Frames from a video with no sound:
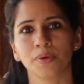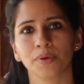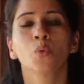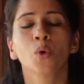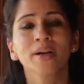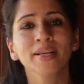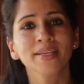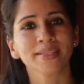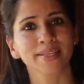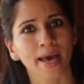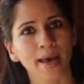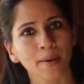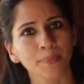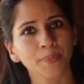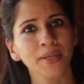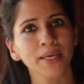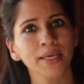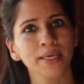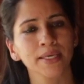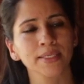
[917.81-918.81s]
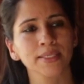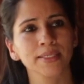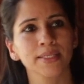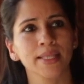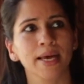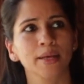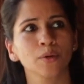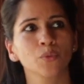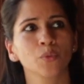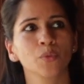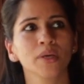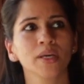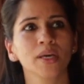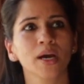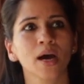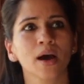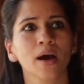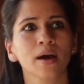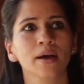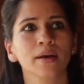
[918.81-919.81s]
What is happening is that we
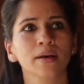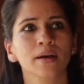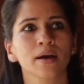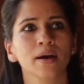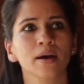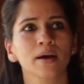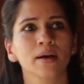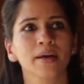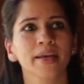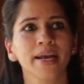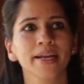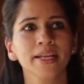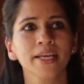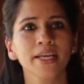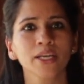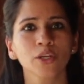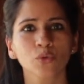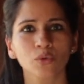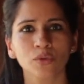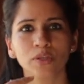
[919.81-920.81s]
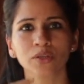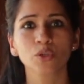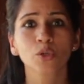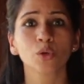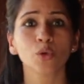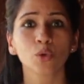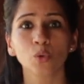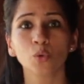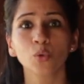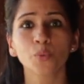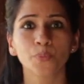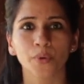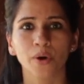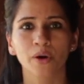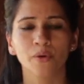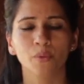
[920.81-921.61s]
are getting into this loop